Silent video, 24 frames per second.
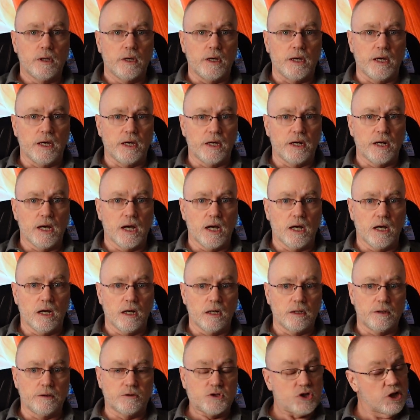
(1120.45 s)
And
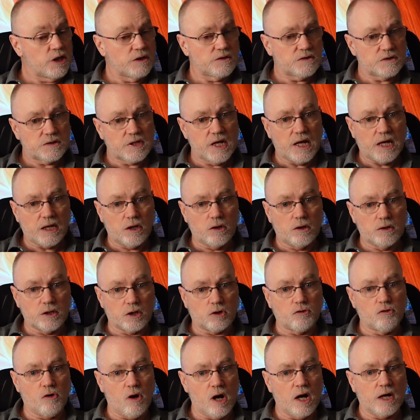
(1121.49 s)
Jesus hanging on the
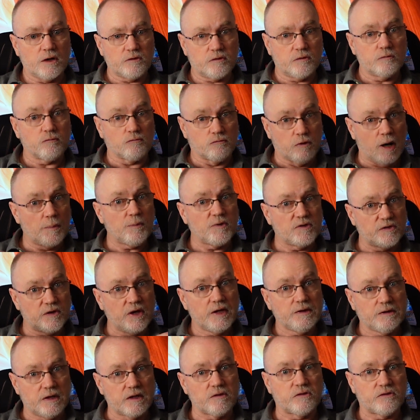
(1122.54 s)
cross
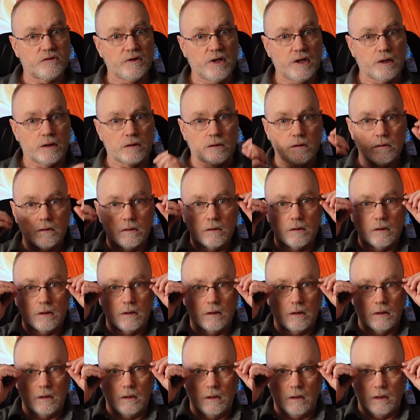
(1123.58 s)
representing sin.
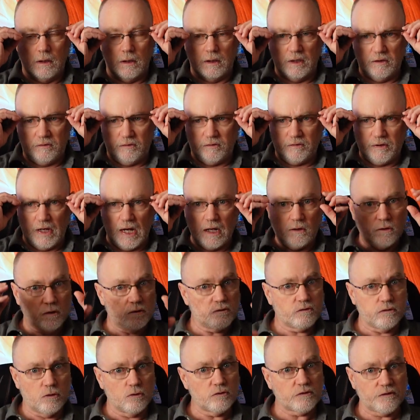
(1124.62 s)
And this is how
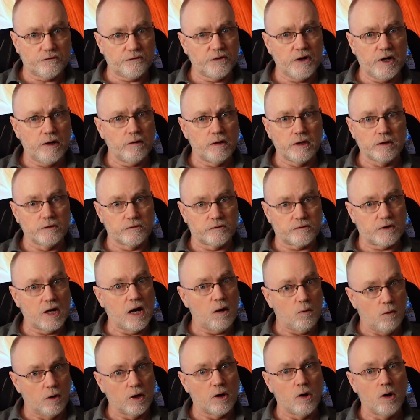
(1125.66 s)
those Luciferians
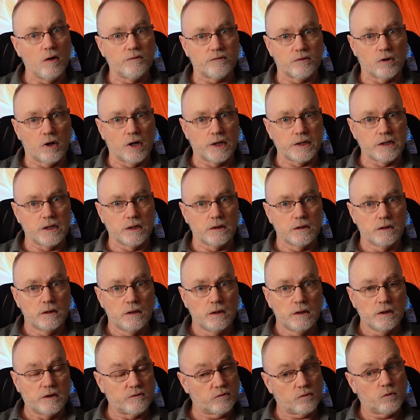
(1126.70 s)
got one over on you.
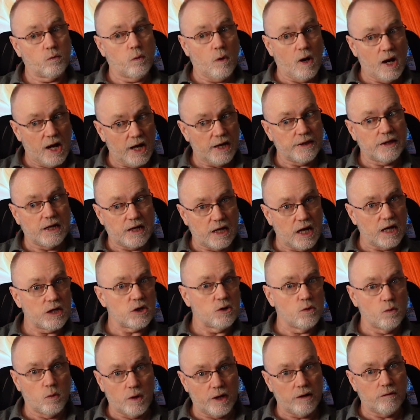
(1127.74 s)
This is why they got
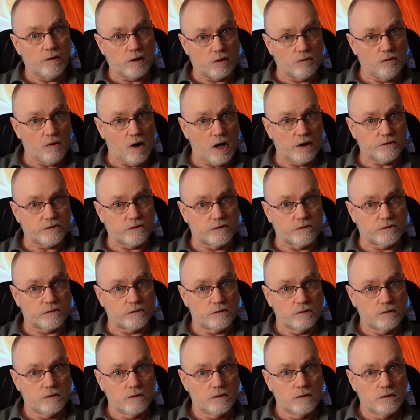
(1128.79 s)
you wearing
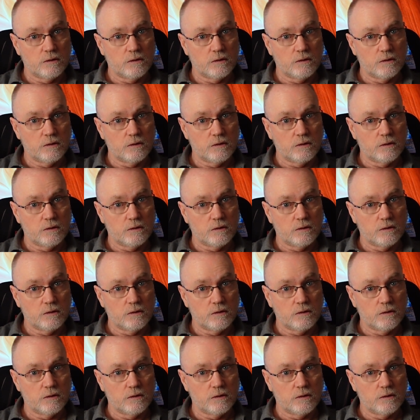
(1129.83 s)
crosses.